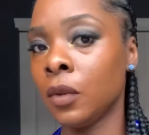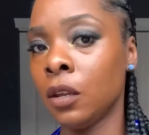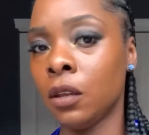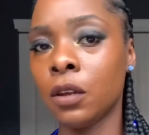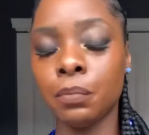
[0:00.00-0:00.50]

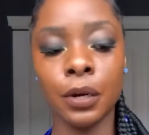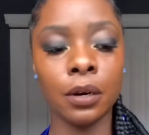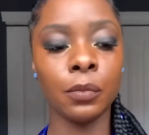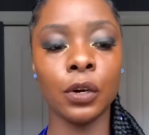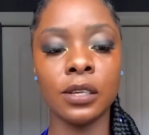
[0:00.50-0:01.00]
You can put them
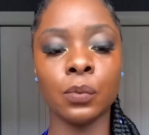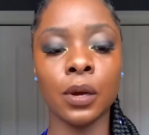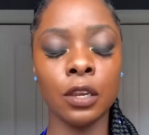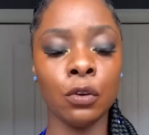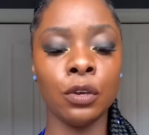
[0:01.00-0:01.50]
on as one.
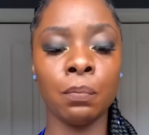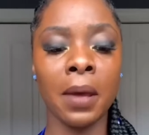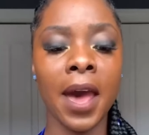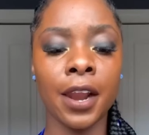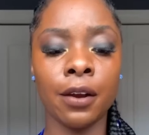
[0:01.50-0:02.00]
You can do
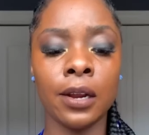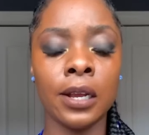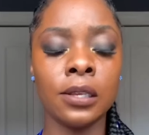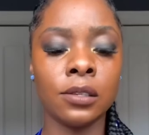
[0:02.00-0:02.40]
patterns.